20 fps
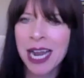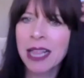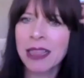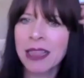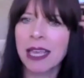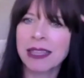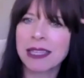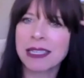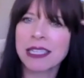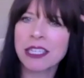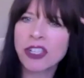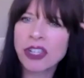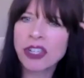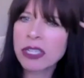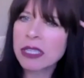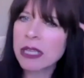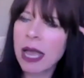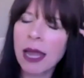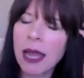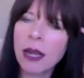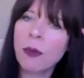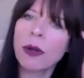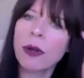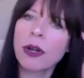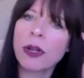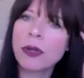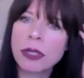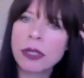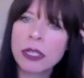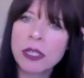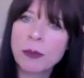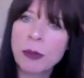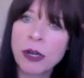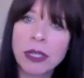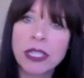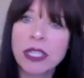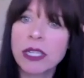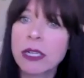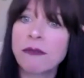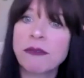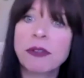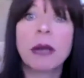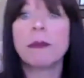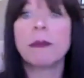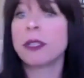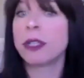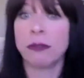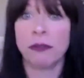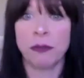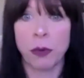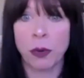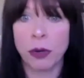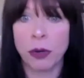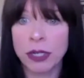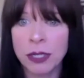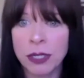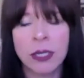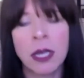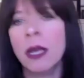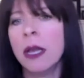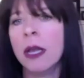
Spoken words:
Like, this is just anyone who's experienced tough times, divorce,